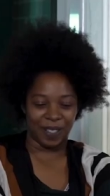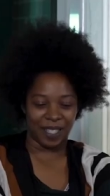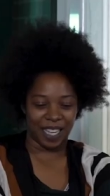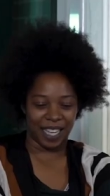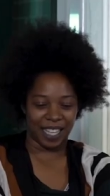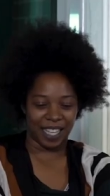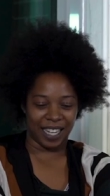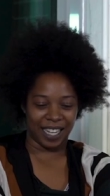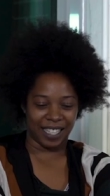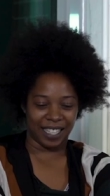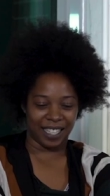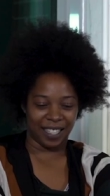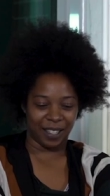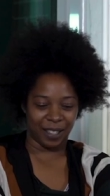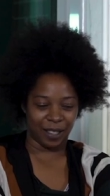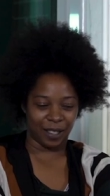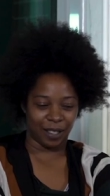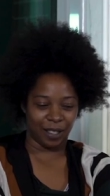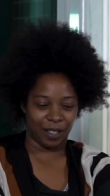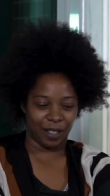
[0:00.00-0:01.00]
say that it
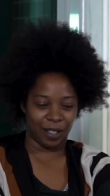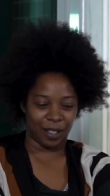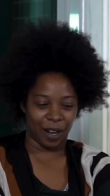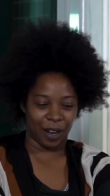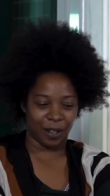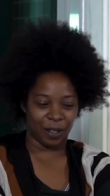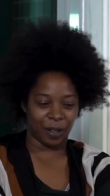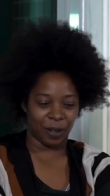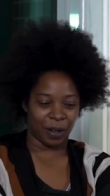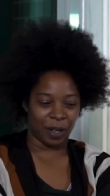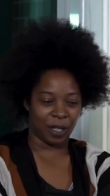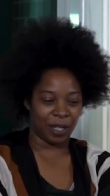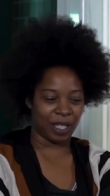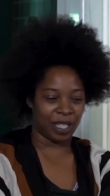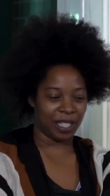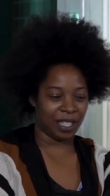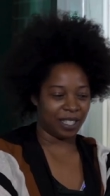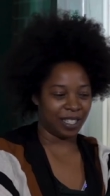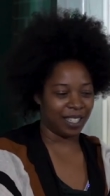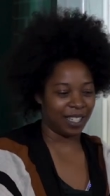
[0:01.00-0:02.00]
took John Tory
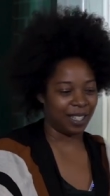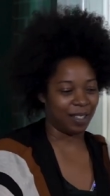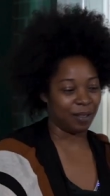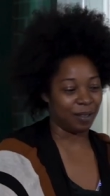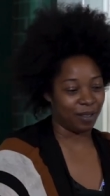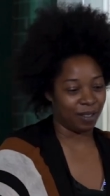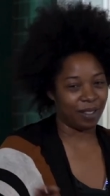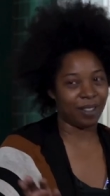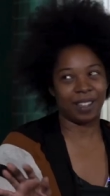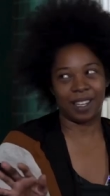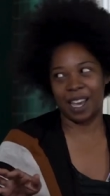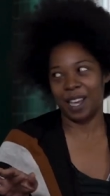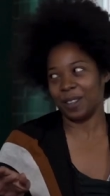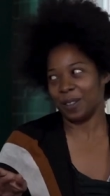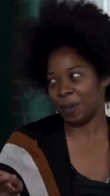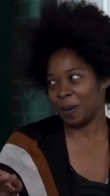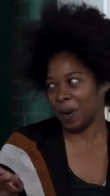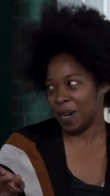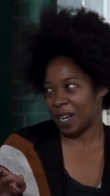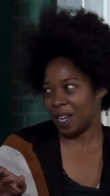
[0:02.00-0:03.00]
to get
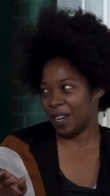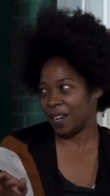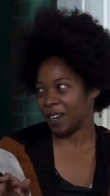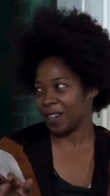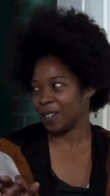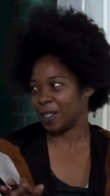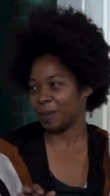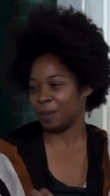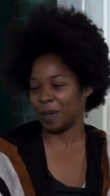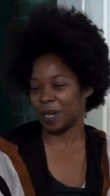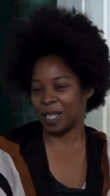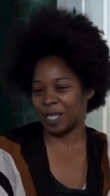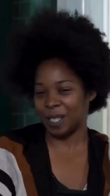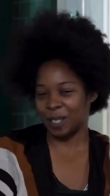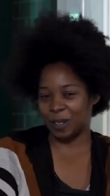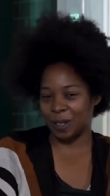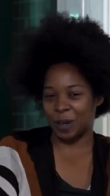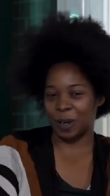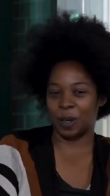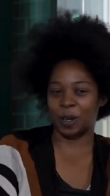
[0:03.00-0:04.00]
20 years because
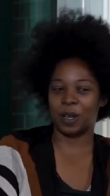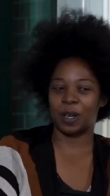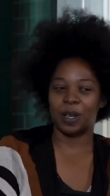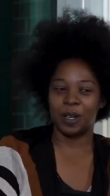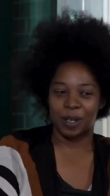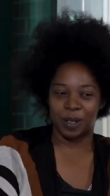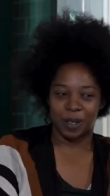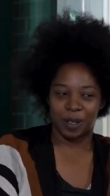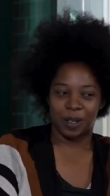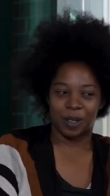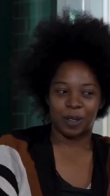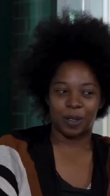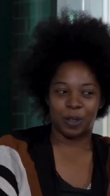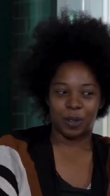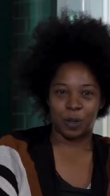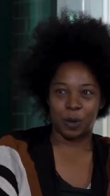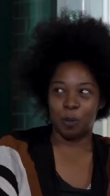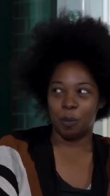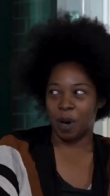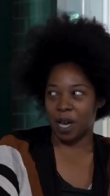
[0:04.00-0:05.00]
it took
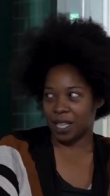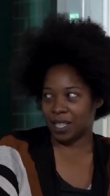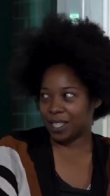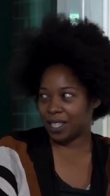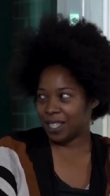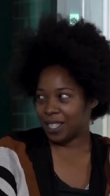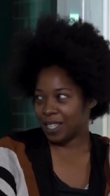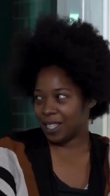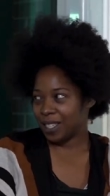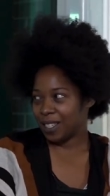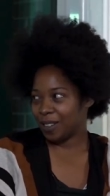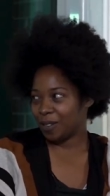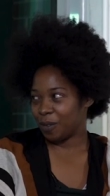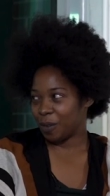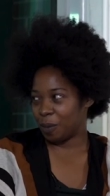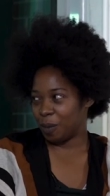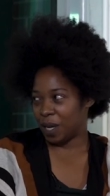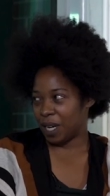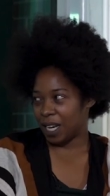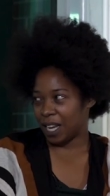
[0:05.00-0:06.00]
two months
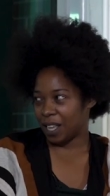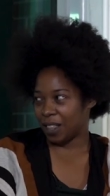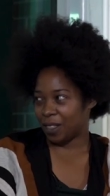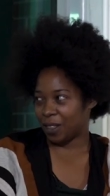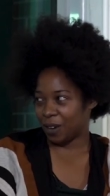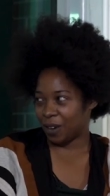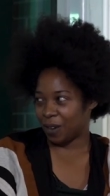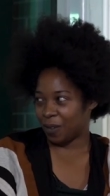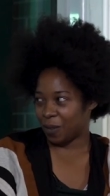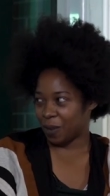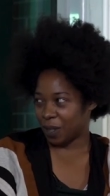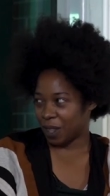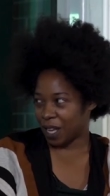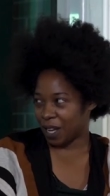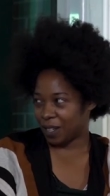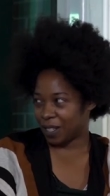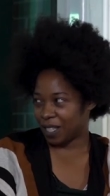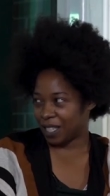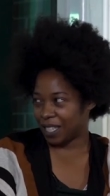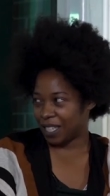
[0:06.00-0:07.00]
for me to get
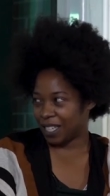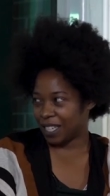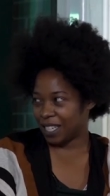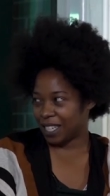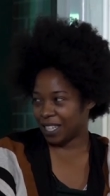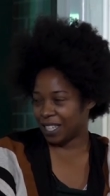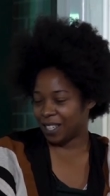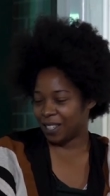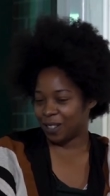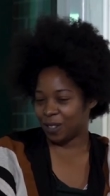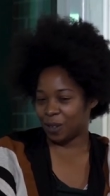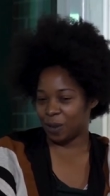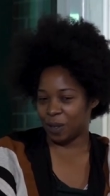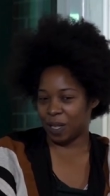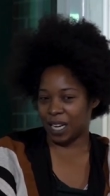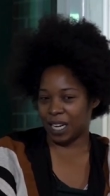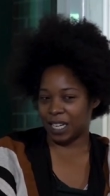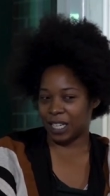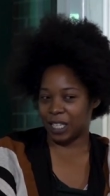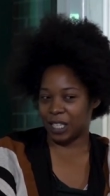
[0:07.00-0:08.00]
34,000. So
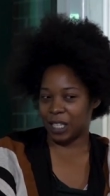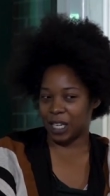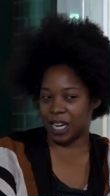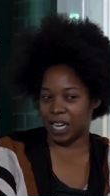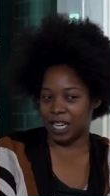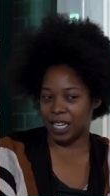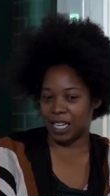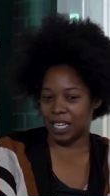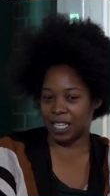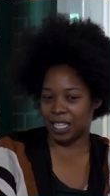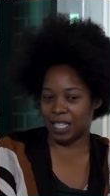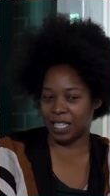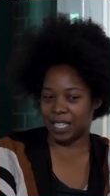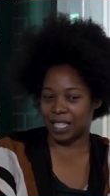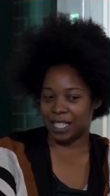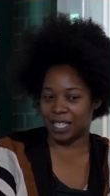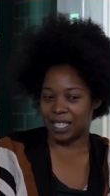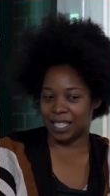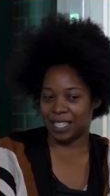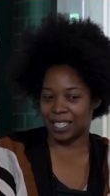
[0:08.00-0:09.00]
like John
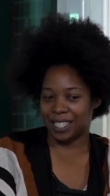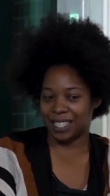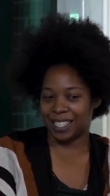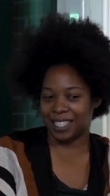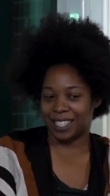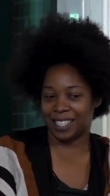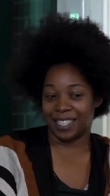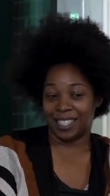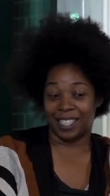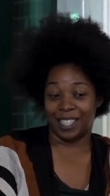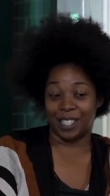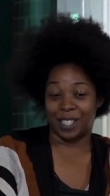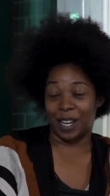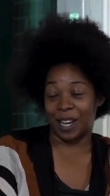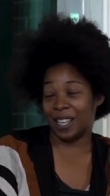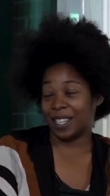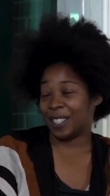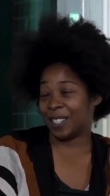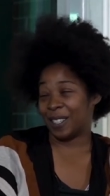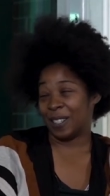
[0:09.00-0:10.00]
is
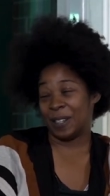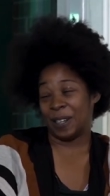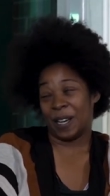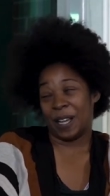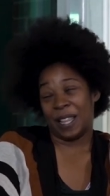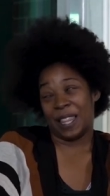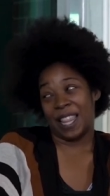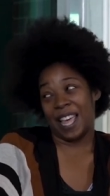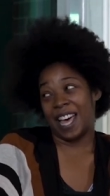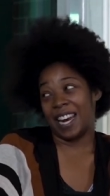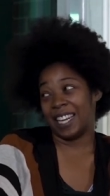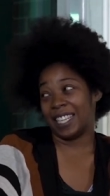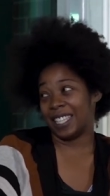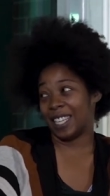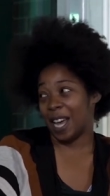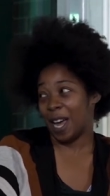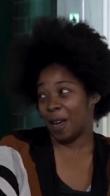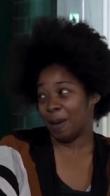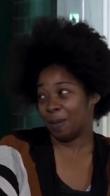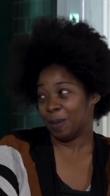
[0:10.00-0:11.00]
John took a lot of
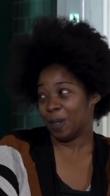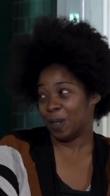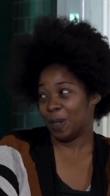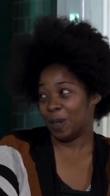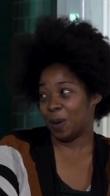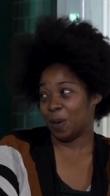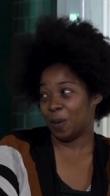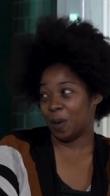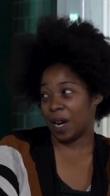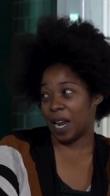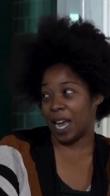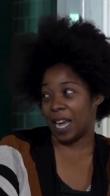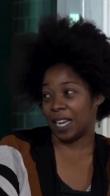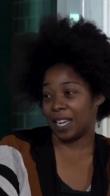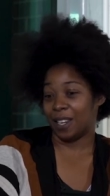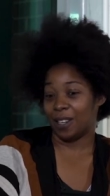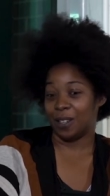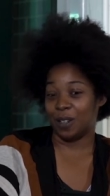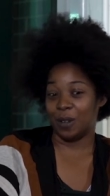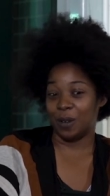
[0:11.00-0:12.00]
time to do what I
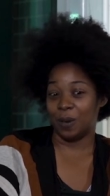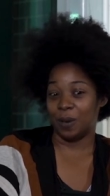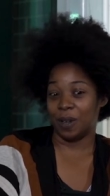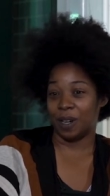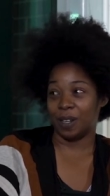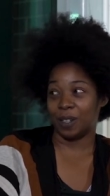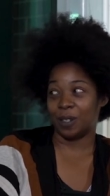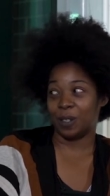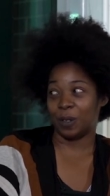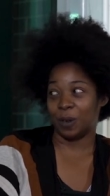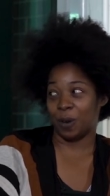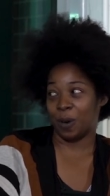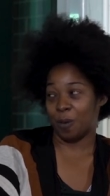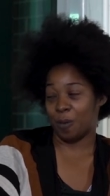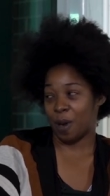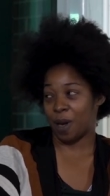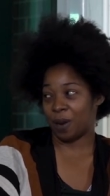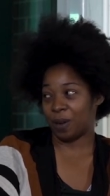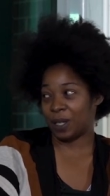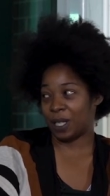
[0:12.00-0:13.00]
can do in a short
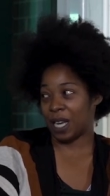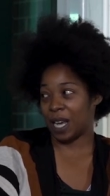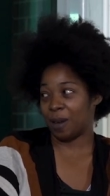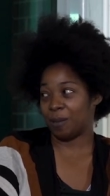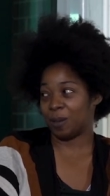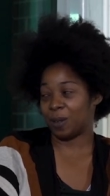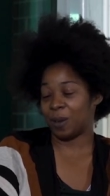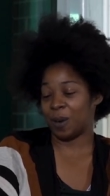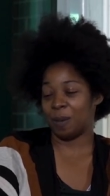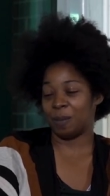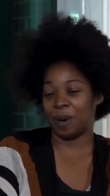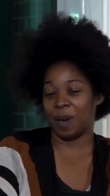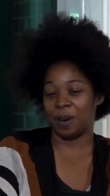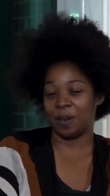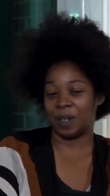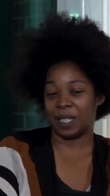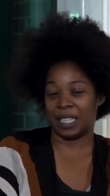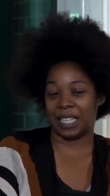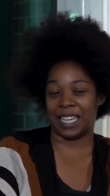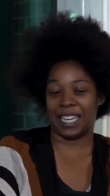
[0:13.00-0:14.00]
amount of time, so I'm not
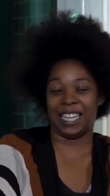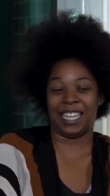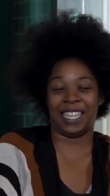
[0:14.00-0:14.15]
really,